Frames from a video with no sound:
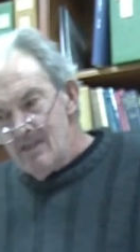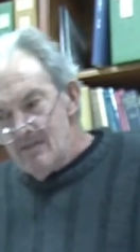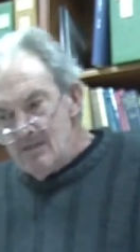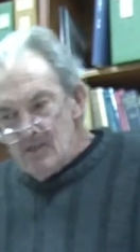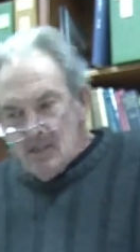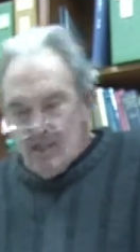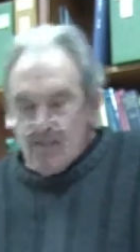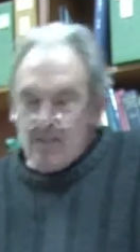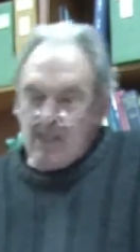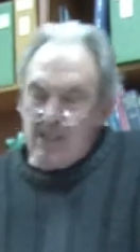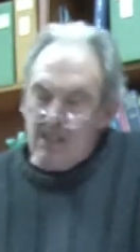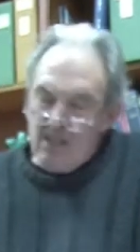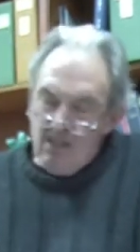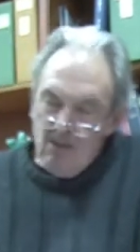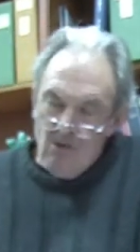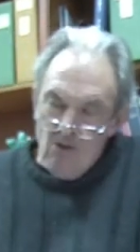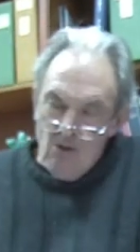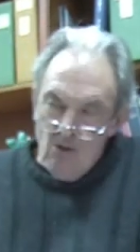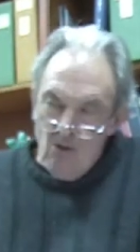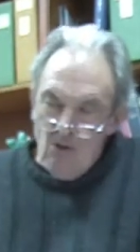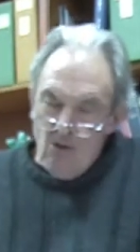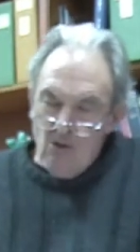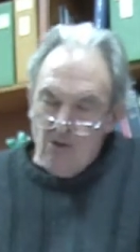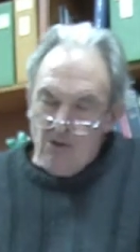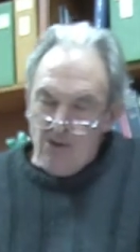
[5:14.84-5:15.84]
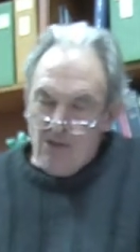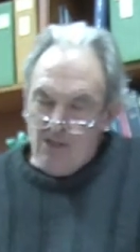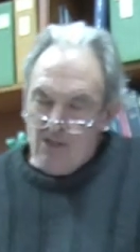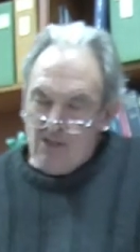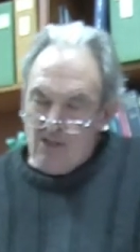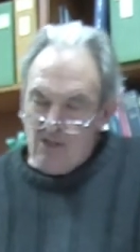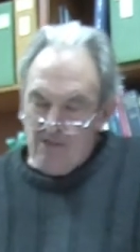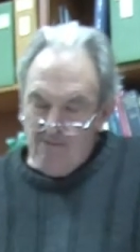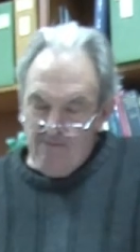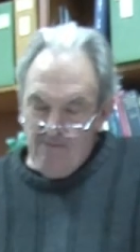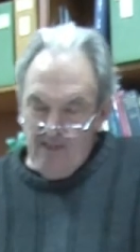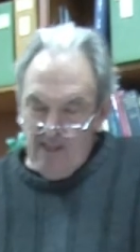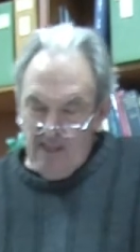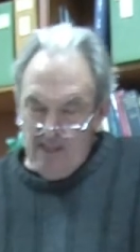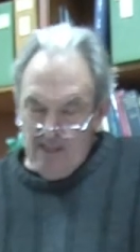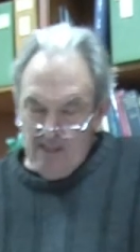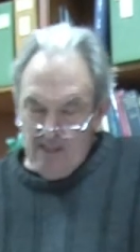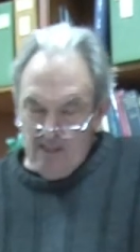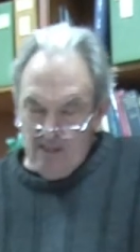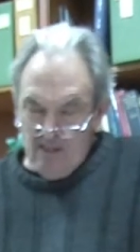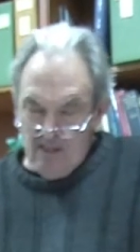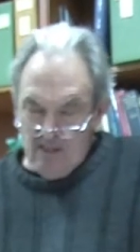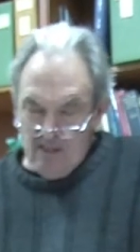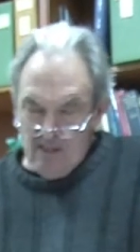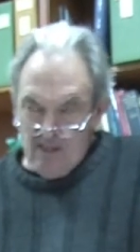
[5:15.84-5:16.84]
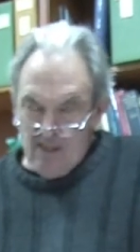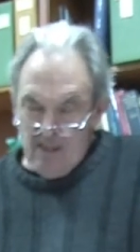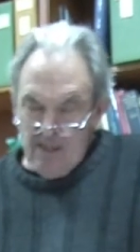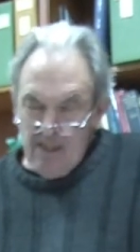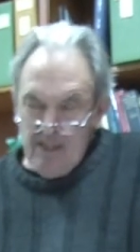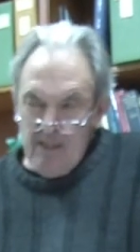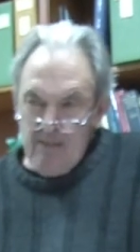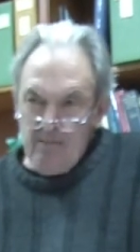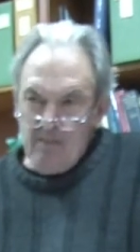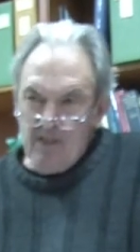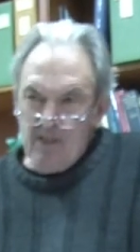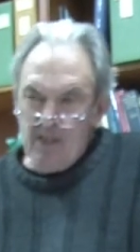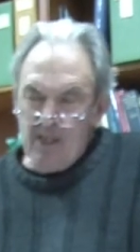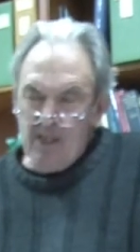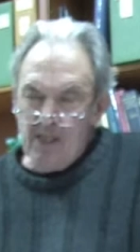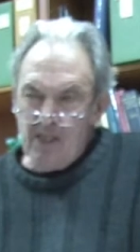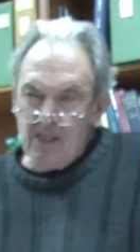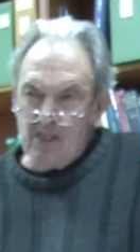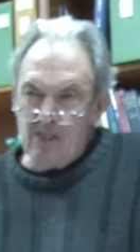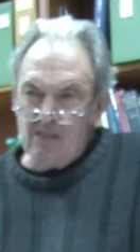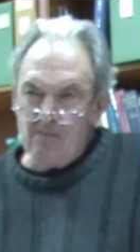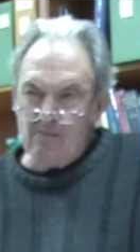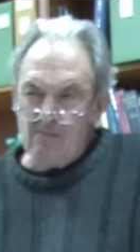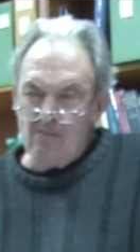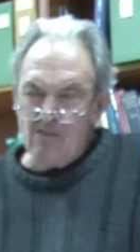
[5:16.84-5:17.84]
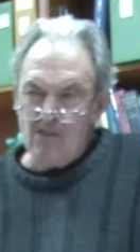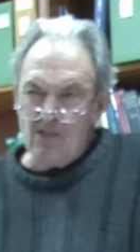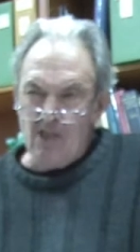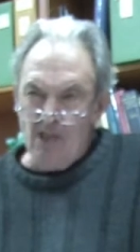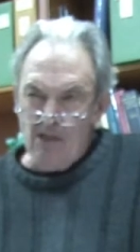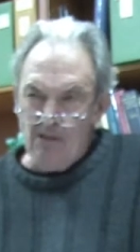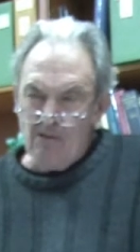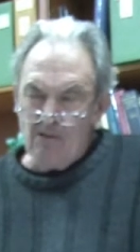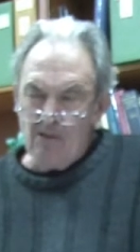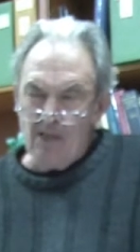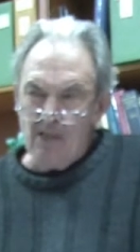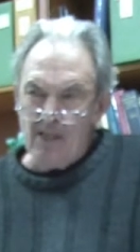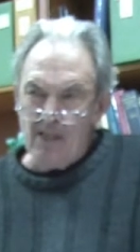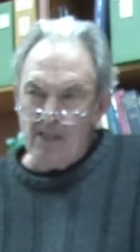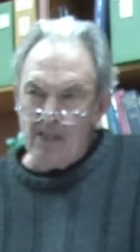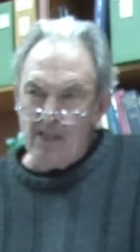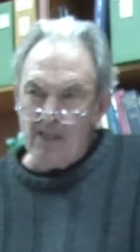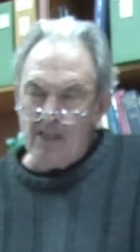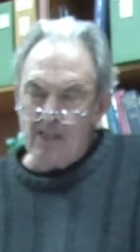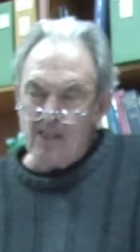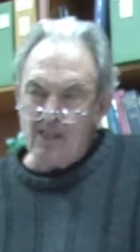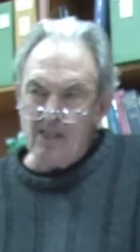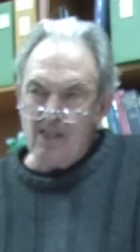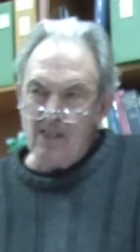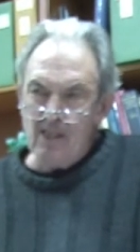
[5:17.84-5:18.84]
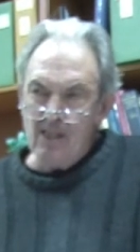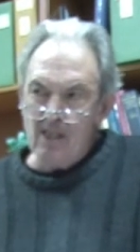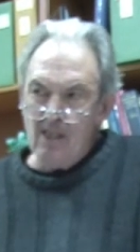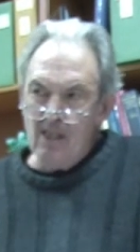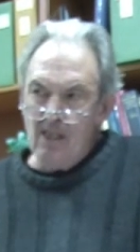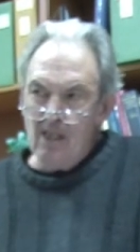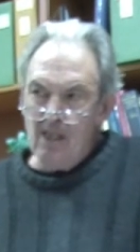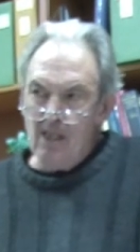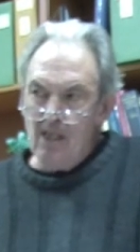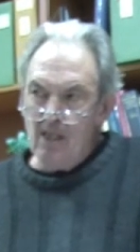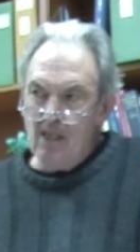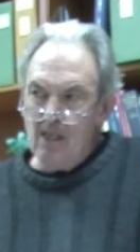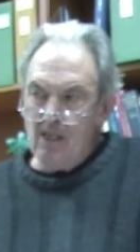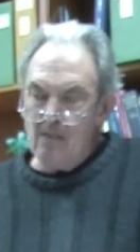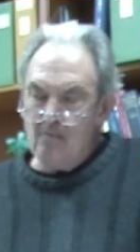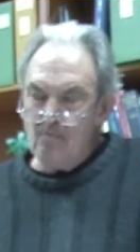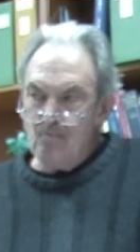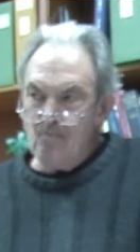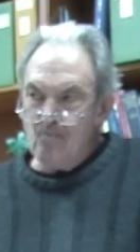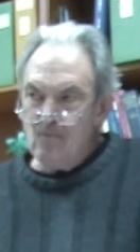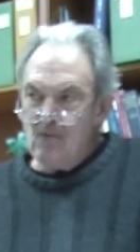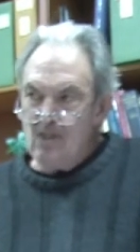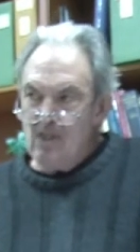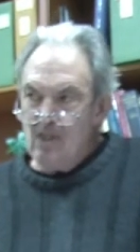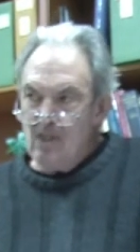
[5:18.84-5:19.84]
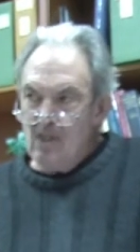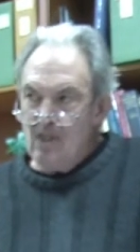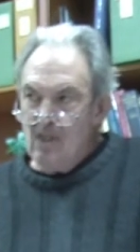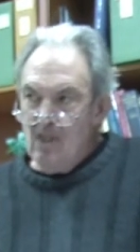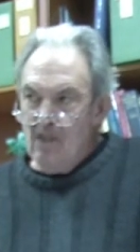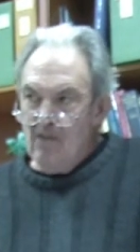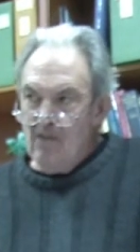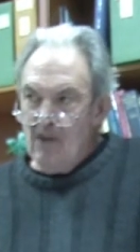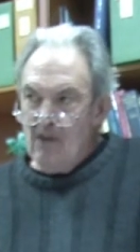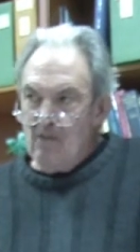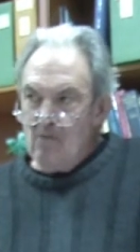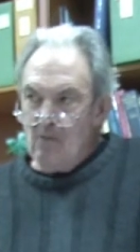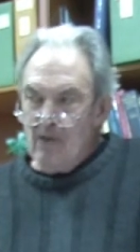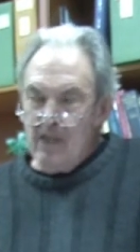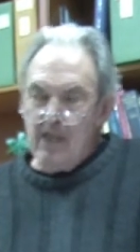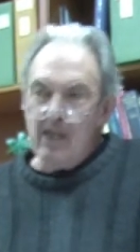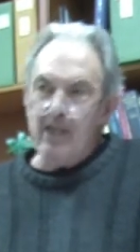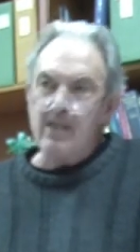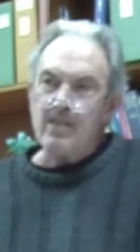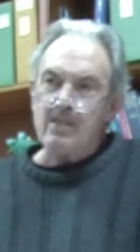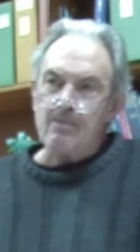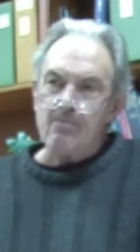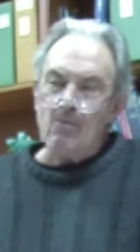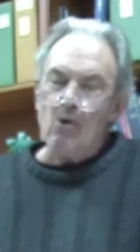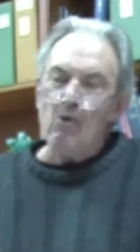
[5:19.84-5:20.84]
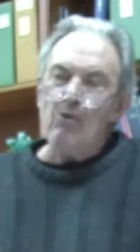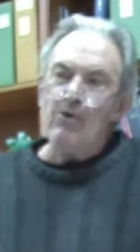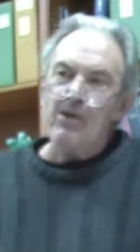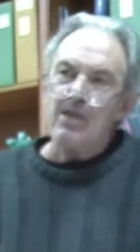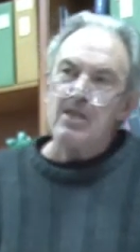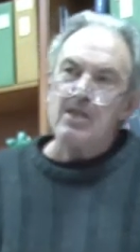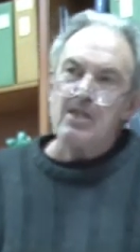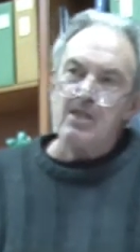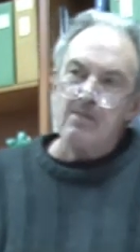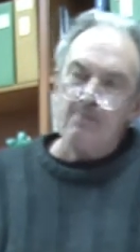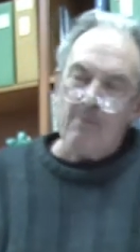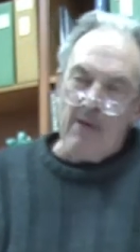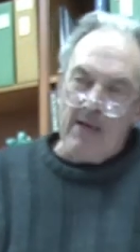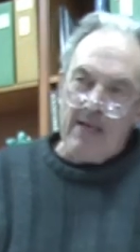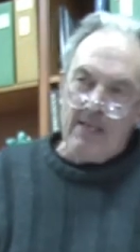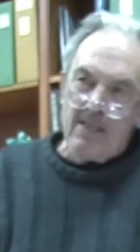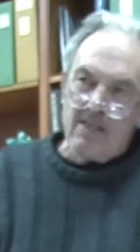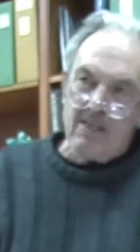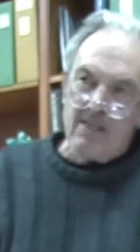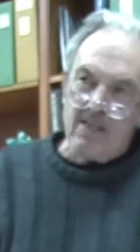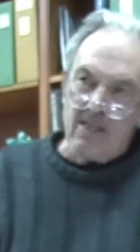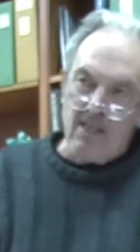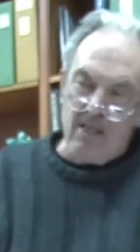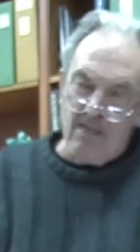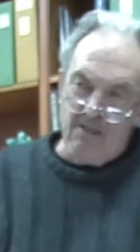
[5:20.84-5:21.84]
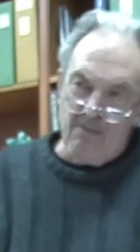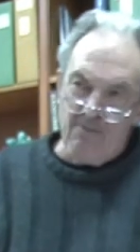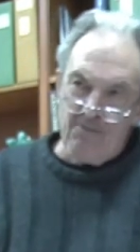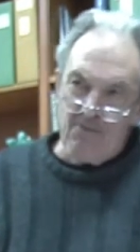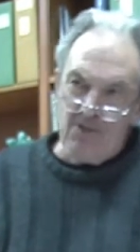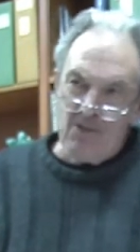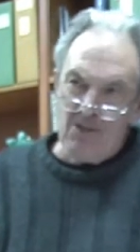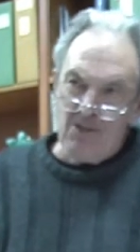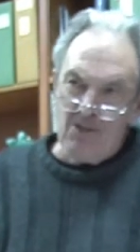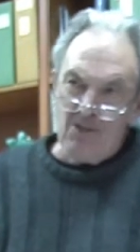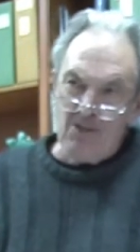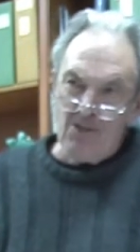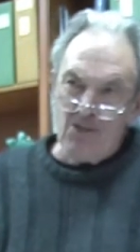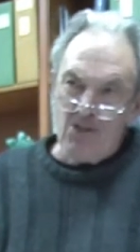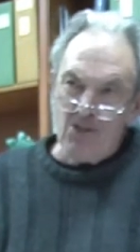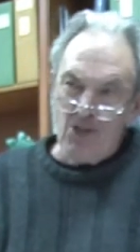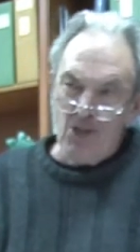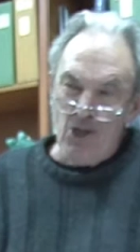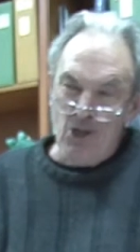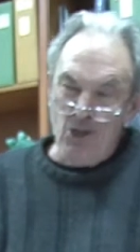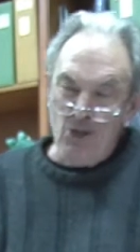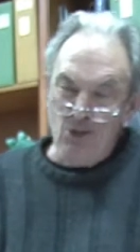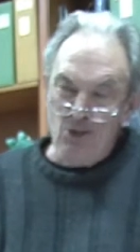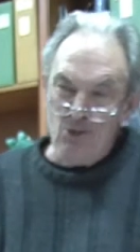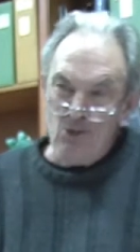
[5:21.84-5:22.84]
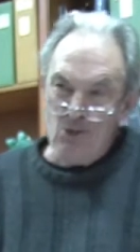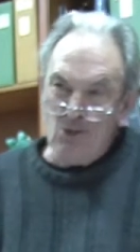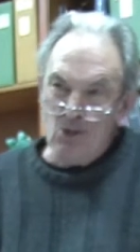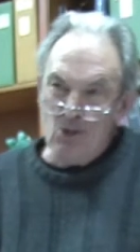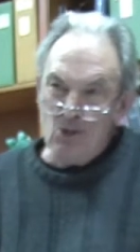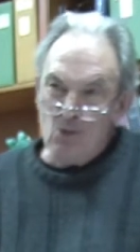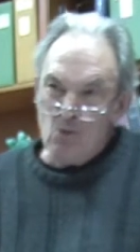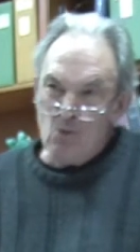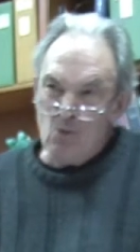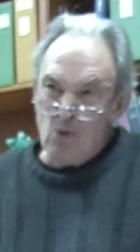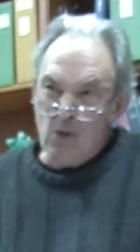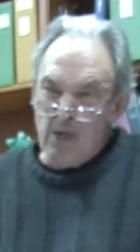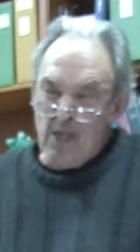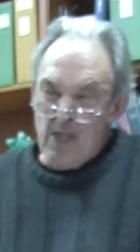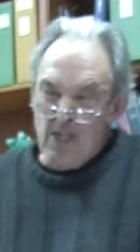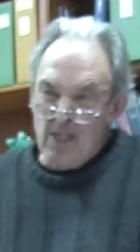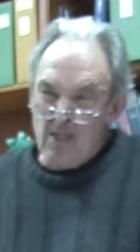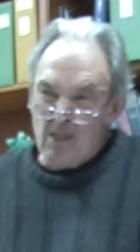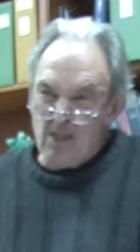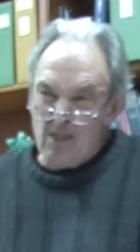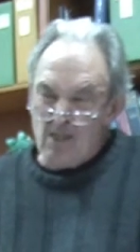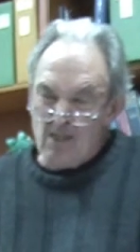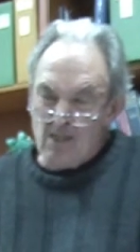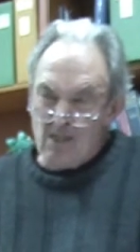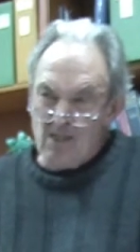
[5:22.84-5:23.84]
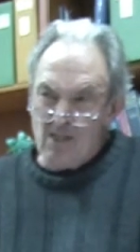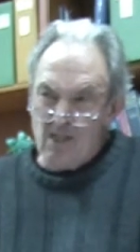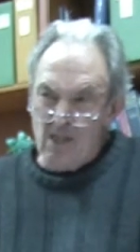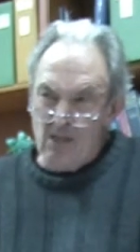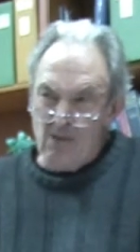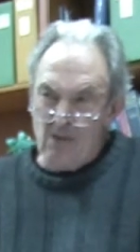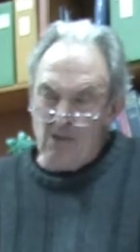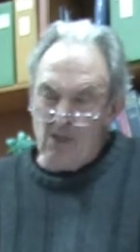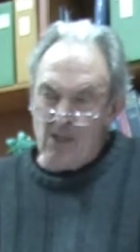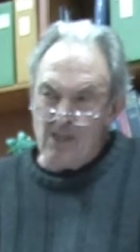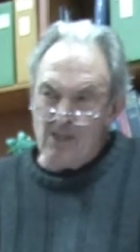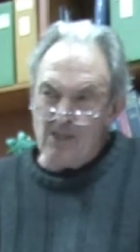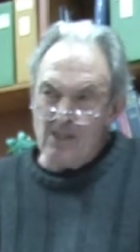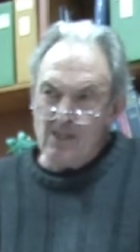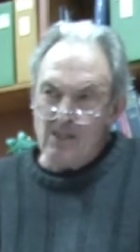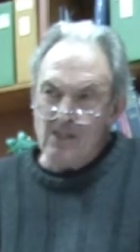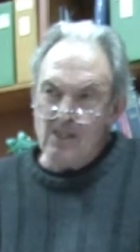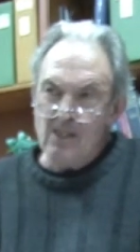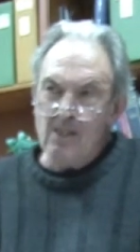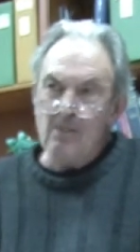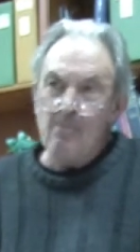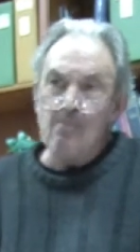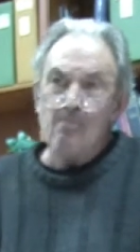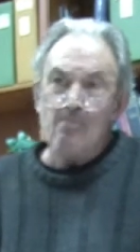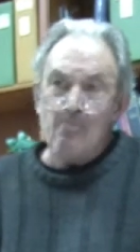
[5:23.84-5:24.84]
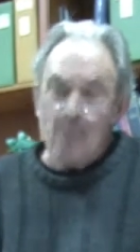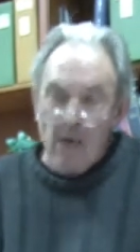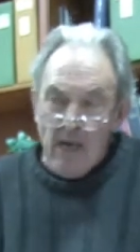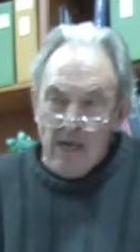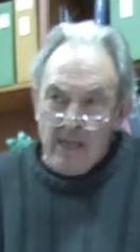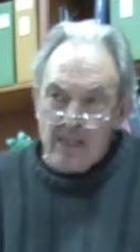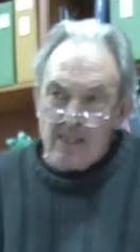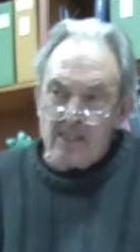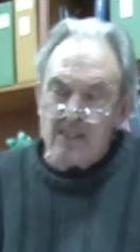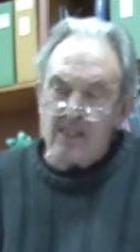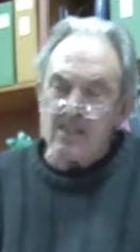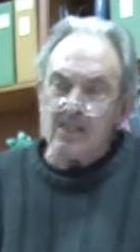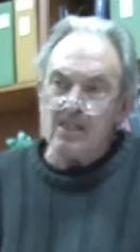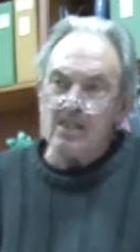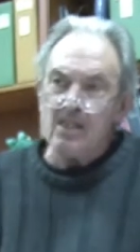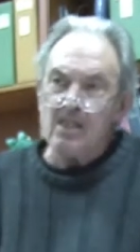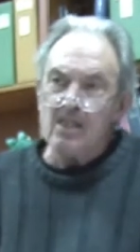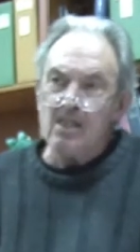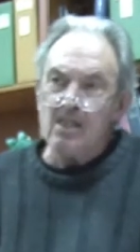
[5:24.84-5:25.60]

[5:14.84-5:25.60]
just ignore the surfactants, eliminate them totally. Um, and that way it's more expensive to control weeds and so on. Okay. But